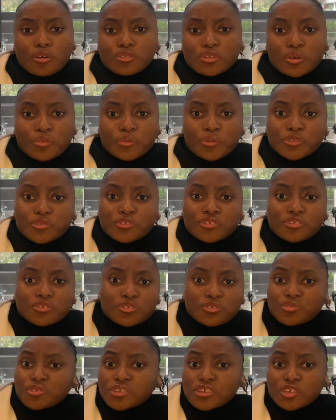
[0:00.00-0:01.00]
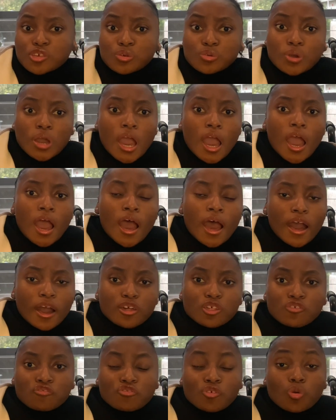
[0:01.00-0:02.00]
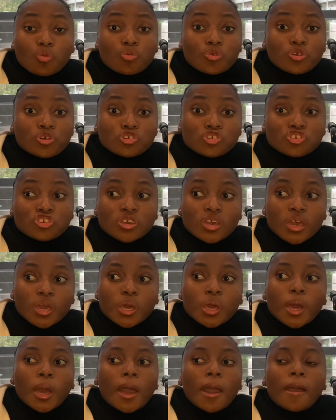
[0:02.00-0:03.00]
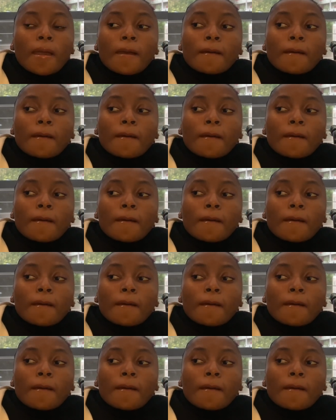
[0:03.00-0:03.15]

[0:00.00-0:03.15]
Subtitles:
no, want to see you out of the wheelchair.